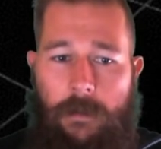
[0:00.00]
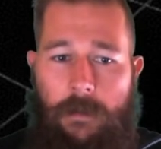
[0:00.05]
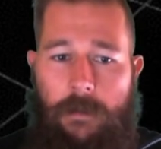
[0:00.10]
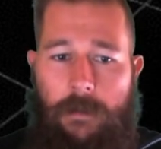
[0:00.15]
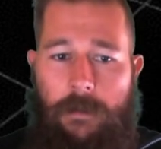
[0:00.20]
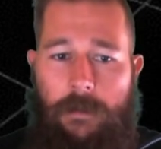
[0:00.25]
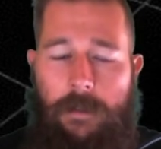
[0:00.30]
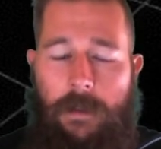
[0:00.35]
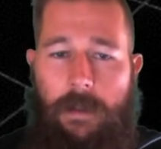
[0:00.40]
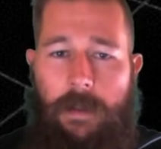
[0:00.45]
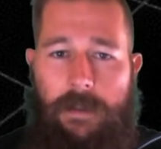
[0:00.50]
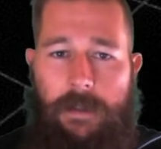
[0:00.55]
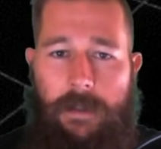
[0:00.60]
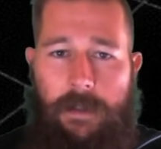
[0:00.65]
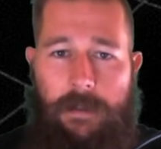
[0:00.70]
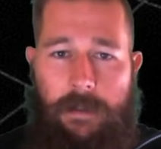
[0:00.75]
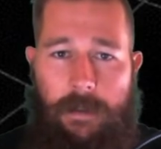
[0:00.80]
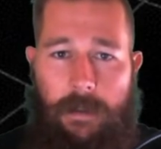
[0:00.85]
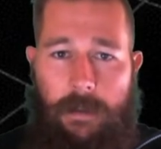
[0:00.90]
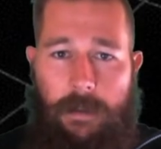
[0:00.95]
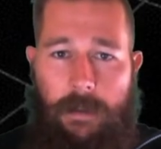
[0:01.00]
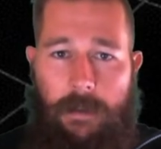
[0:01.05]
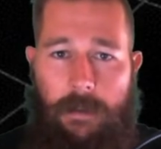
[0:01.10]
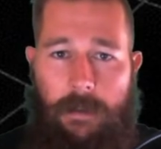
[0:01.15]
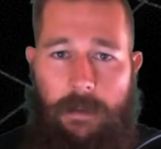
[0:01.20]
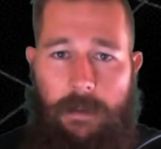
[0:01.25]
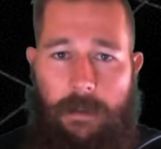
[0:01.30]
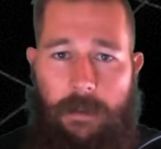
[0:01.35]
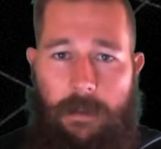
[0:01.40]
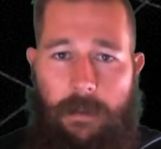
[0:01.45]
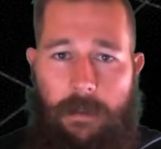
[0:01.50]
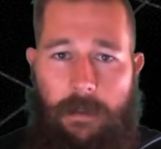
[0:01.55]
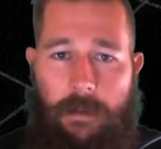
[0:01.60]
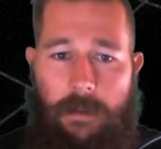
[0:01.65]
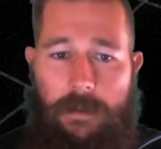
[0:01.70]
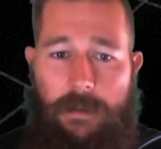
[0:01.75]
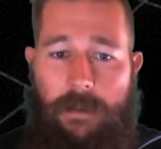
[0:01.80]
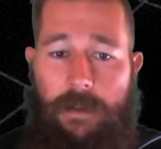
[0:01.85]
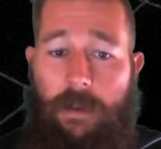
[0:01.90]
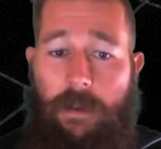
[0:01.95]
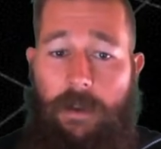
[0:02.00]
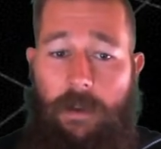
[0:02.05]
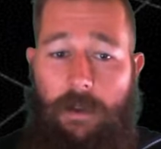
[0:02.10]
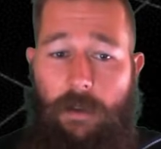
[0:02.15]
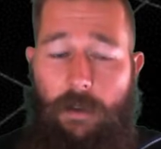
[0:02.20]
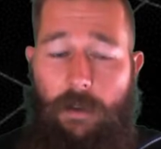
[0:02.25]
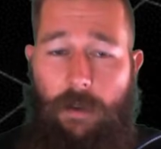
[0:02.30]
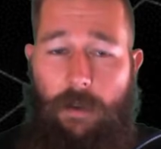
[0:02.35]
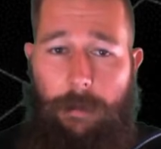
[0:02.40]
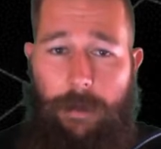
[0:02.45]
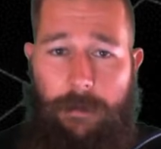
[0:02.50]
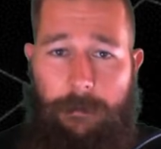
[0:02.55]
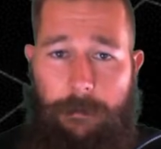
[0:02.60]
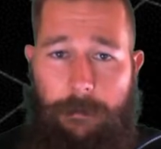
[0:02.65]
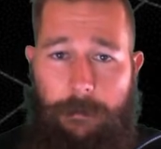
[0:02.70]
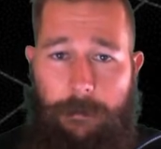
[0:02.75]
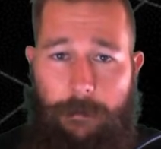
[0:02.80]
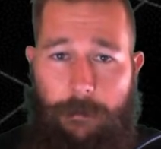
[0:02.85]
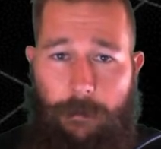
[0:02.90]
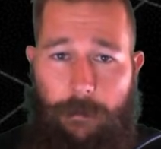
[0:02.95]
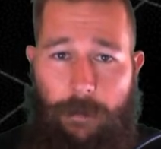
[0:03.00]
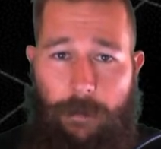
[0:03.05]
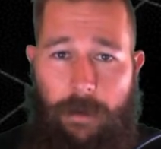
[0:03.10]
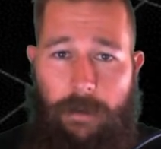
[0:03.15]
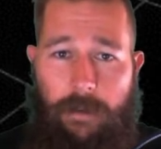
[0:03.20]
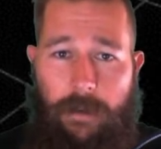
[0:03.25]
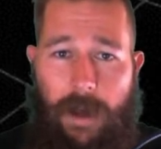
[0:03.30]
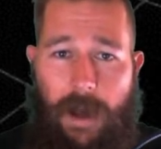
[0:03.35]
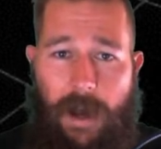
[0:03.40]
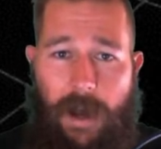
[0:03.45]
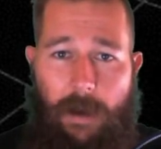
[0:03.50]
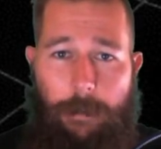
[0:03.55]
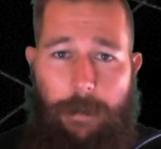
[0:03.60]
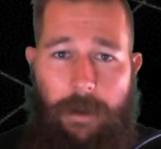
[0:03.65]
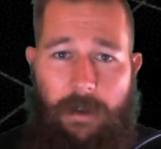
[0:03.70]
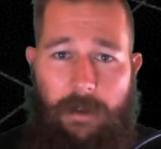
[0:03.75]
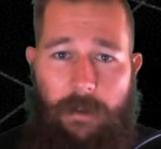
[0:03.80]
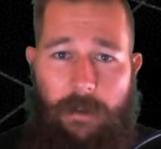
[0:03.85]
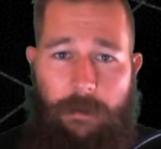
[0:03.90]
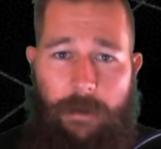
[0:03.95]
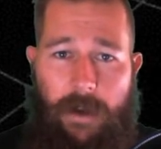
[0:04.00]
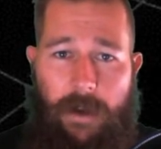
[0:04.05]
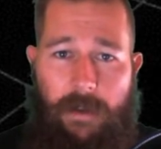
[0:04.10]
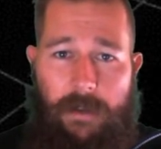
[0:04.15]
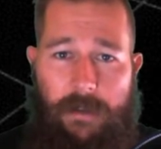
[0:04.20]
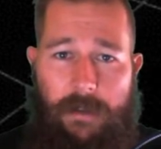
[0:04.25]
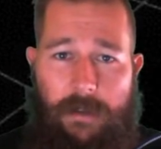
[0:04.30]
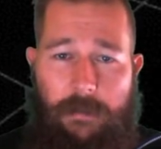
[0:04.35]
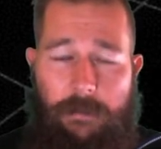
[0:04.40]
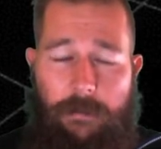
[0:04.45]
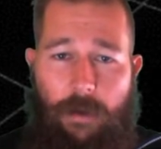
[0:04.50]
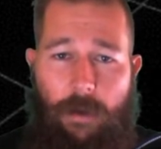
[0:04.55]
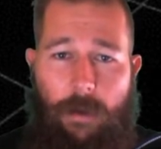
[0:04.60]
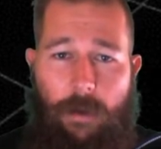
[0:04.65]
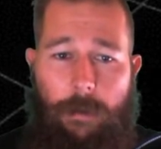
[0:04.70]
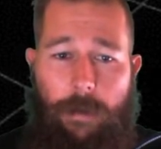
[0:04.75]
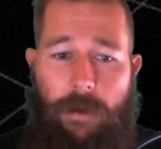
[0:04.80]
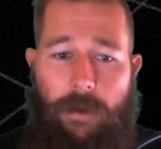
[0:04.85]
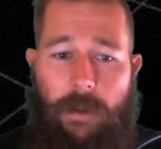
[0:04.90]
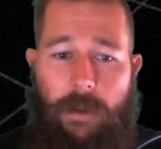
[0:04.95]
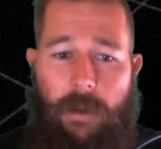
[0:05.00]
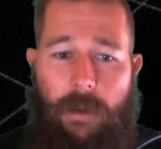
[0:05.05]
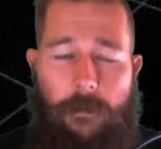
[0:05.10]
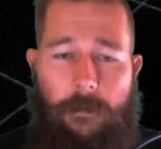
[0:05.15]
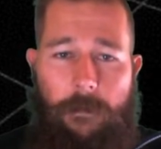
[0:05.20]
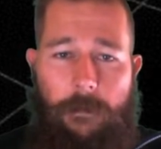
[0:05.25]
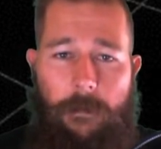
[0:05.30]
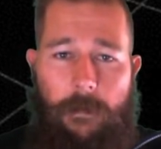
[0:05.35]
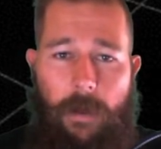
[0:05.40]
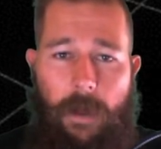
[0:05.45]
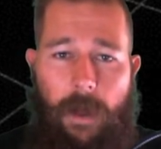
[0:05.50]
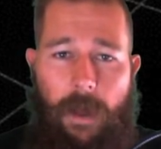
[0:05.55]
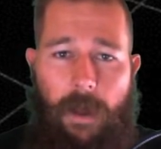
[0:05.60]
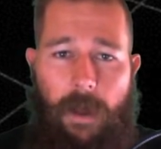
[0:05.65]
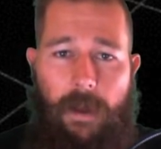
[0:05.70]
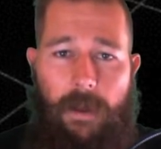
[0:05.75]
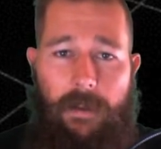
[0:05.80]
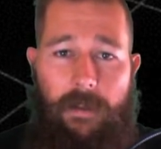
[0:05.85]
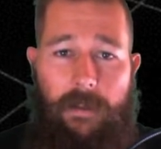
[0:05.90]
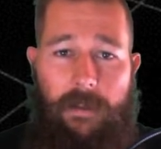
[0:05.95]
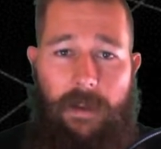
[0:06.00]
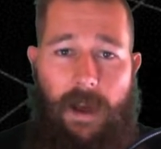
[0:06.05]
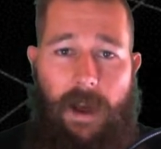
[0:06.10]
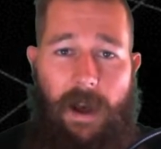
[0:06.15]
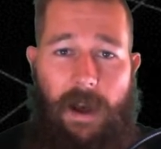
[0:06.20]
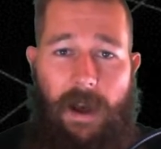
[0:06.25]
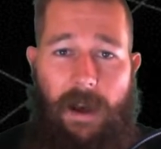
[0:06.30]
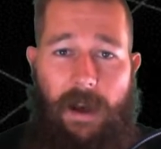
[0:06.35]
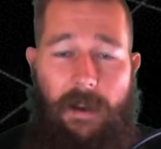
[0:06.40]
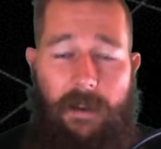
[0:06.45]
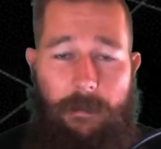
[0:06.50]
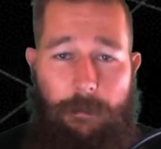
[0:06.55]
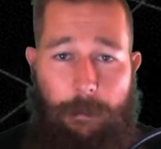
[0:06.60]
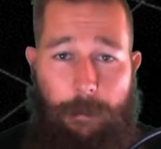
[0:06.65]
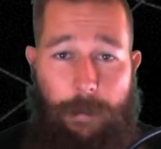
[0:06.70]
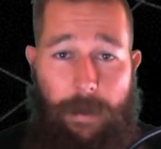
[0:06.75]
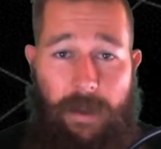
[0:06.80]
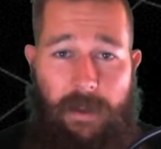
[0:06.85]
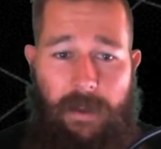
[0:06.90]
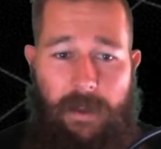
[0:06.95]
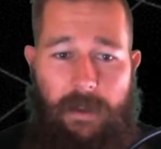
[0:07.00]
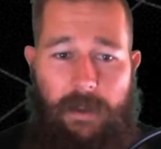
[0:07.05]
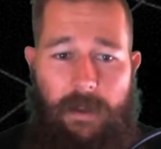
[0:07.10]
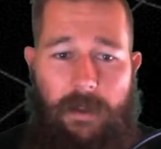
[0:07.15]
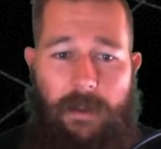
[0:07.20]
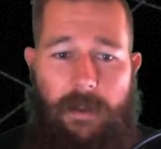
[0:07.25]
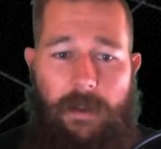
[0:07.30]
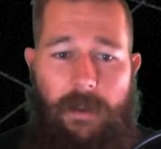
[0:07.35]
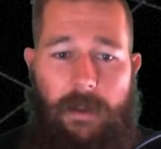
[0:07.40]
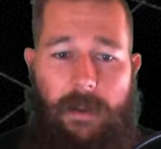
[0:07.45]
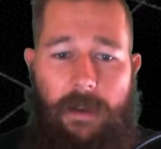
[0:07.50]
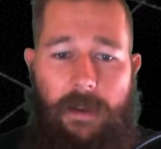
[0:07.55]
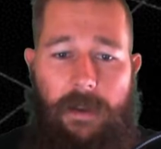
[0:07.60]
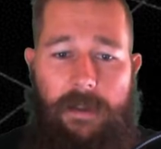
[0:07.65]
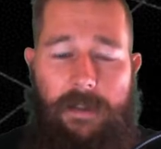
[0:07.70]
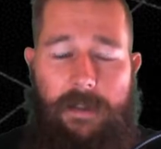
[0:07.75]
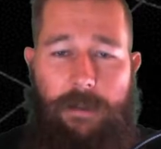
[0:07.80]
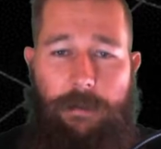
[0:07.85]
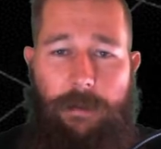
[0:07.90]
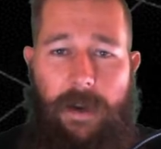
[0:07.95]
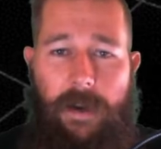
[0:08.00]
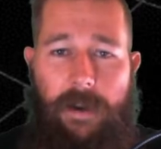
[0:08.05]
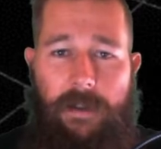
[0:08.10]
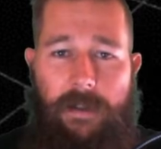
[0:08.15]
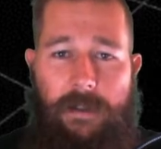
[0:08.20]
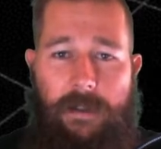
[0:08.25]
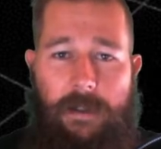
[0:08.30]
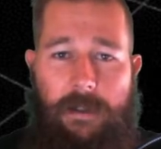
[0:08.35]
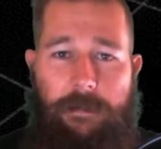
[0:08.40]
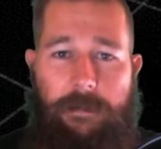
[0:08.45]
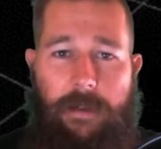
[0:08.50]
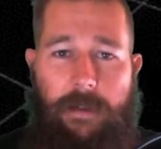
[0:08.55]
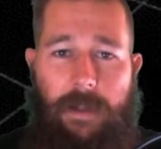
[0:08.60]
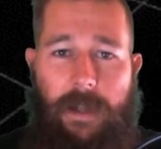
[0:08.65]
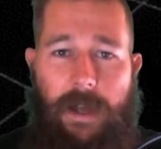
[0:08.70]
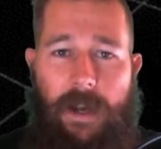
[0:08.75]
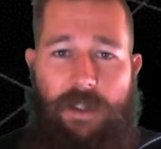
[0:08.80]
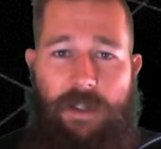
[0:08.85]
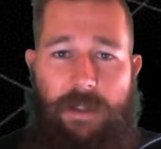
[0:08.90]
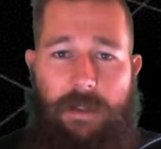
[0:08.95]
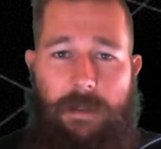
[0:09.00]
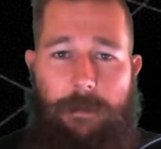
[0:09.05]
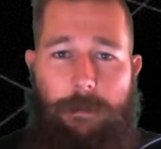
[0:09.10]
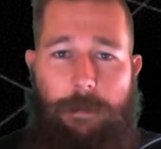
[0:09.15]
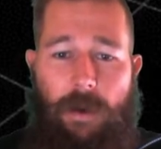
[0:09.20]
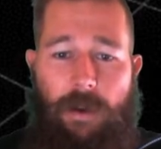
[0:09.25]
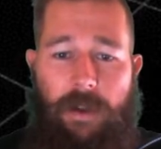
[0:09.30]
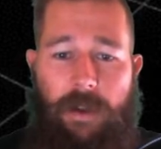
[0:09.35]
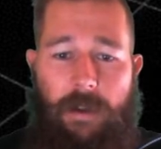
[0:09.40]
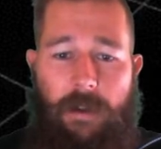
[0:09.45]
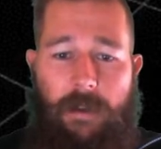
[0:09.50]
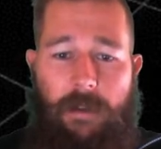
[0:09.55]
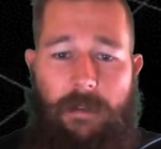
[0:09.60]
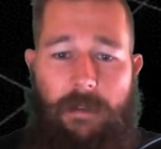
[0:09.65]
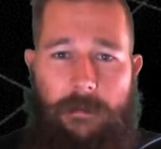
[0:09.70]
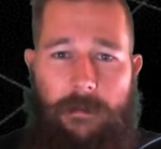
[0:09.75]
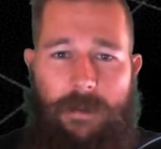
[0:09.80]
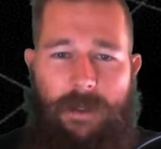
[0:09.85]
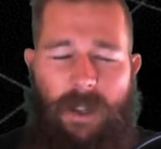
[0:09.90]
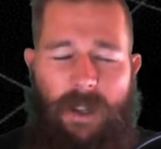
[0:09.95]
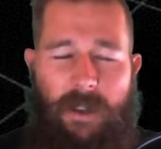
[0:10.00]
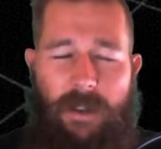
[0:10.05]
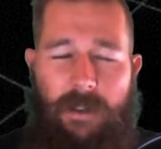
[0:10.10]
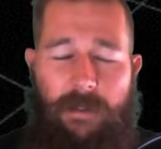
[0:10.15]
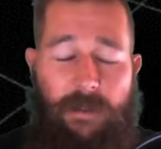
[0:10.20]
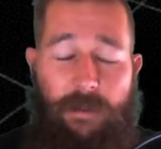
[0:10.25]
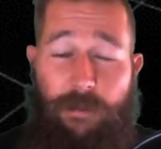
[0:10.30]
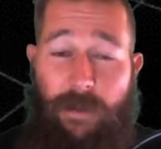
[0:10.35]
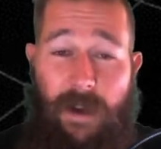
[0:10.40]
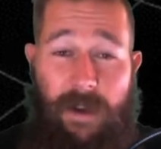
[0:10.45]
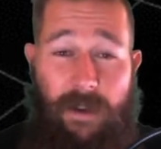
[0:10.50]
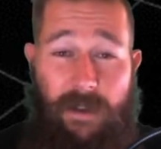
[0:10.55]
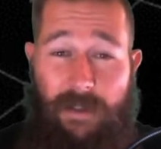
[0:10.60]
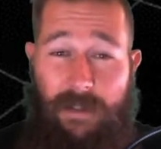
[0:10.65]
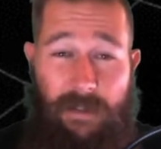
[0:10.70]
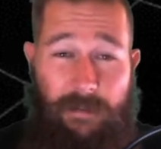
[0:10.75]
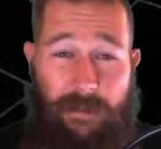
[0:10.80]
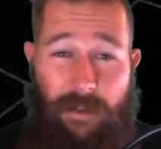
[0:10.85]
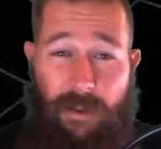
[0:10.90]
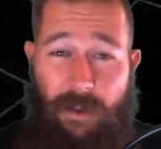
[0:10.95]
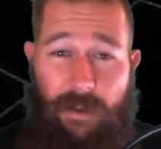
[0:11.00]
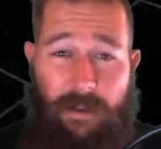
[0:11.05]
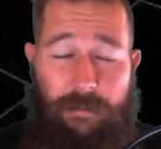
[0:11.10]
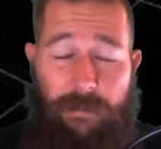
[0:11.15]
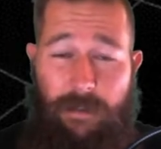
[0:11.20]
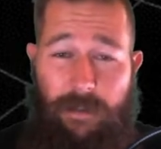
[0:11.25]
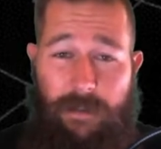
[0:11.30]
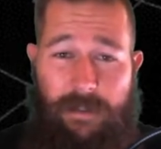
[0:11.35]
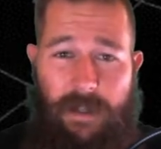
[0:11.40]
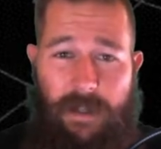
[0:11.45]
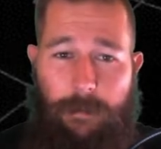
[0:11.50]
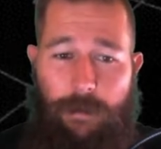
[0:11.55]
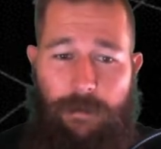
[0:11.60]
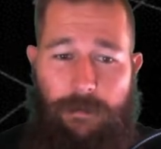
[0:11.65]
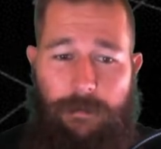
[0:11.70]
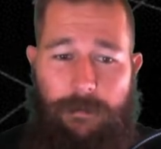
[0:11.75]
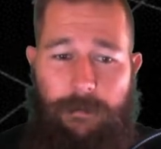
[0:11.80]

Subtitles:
So let's consider a circular orbit, with r being the radius of the orbit and rb is the radius of the larger body, so the radius of the Earth, for example.